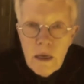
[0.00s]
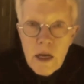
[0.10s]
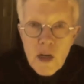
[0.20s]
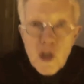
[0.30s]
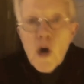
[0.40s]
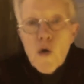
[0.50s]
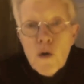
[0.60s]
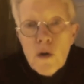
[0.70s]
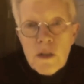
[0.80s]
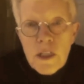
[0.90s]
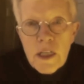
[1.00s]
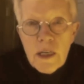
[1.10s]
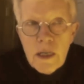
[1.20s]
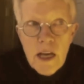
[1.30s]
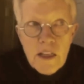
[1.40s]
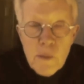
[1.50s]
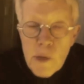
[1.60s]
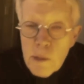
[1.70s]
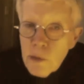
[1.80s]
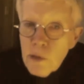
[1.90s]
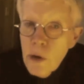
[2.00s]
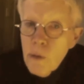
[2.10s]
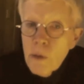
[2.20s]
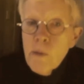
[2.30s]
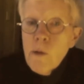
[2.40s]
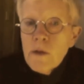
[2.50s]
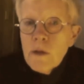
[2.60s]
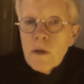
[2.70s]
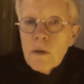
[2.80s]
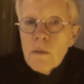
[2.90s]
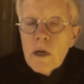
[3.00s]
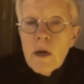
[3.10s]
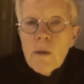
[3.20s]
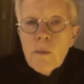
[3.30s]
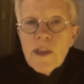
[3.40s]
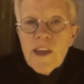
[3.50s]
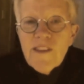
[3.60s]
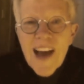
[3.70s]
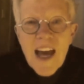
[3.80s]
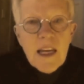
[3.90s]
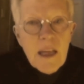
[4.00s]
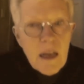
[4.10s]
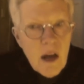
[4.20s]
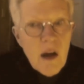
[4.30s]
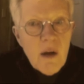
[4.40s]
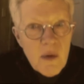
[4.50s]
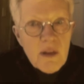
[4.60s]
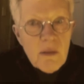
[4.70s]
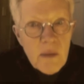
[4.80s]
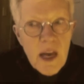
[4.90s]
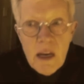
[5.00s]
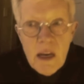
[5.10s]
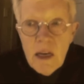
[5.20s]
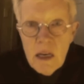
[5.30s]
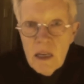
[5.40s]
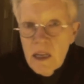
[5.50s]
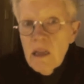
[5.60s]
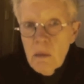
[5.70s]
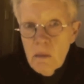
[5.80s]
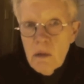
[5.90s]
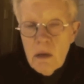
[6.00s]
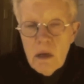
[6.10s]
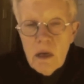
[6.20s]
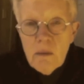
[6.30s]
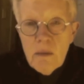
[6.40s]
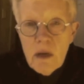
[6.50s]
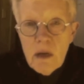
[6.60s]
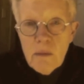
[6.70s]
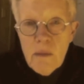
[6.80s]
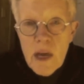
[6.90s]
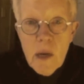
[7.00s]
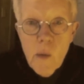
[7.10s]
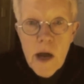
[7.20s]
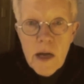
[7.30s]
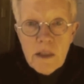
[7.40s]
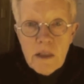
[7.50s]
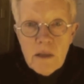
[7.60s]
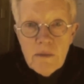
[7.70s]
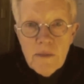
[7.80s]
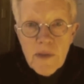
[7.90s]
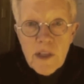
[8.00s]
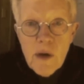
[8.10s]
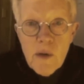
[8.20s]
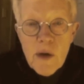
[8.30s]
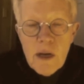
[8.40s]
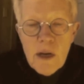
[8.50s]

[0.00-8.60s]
and donors and lots of people who don't report to them, but they've got to get along with them and lead them in many ways. So